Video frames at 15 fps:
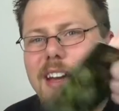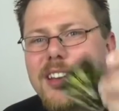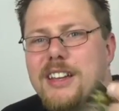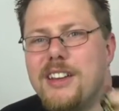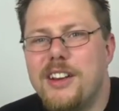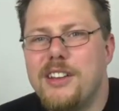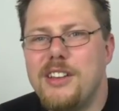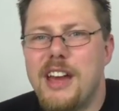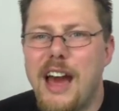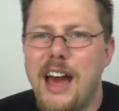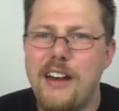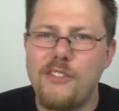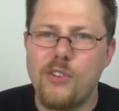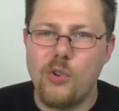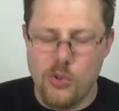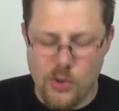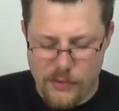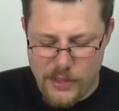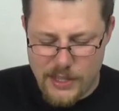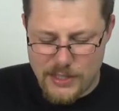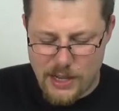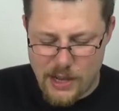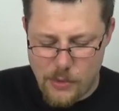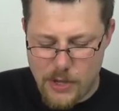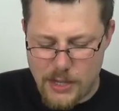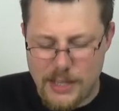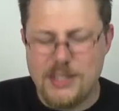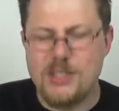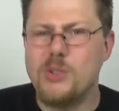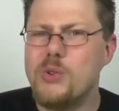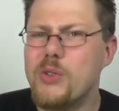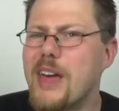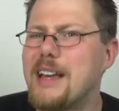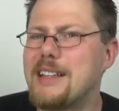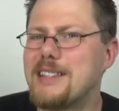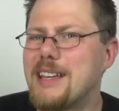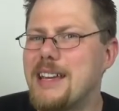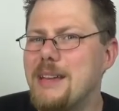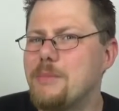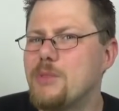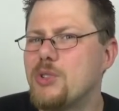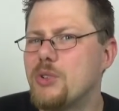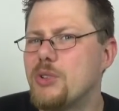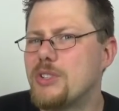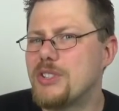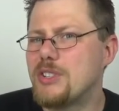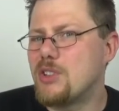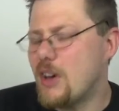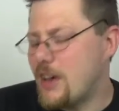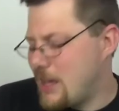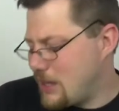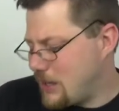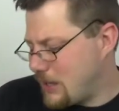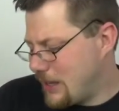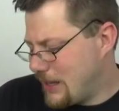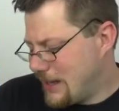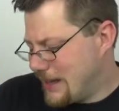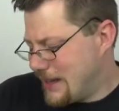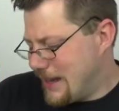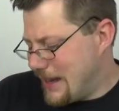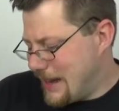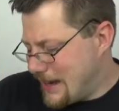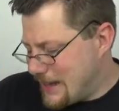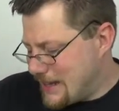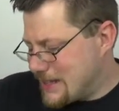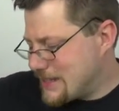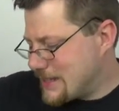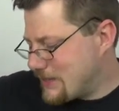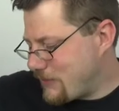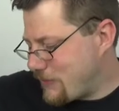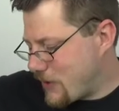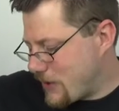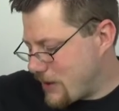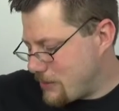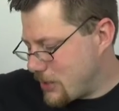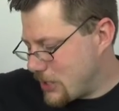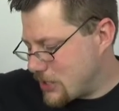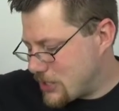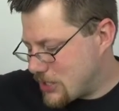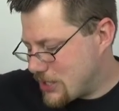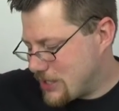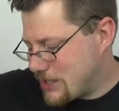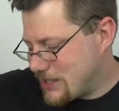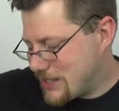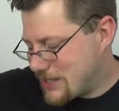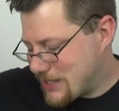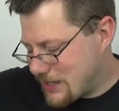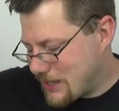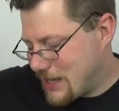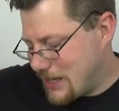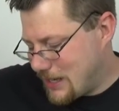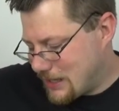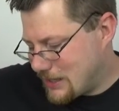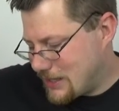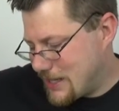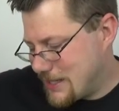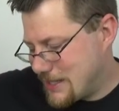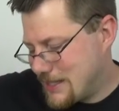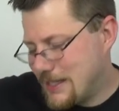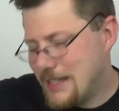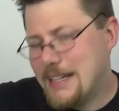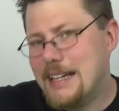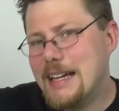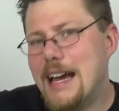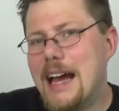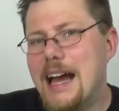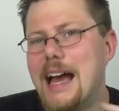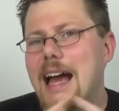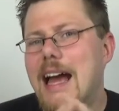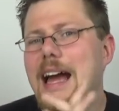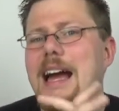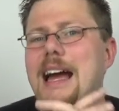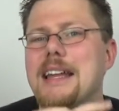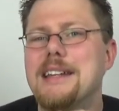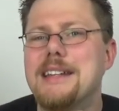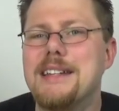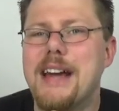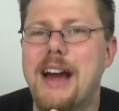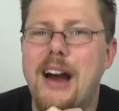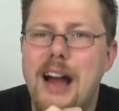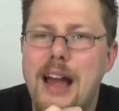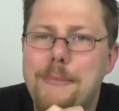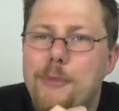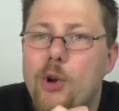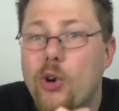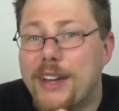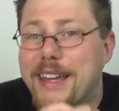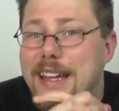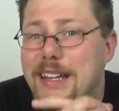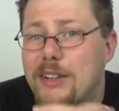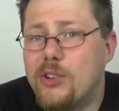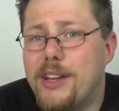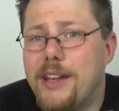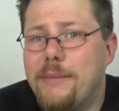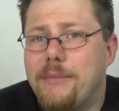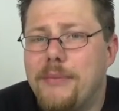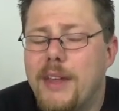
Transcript: You know, you have all of this artwork. It's all that same sort of style. It is very much stylized, and I'm not keen on it.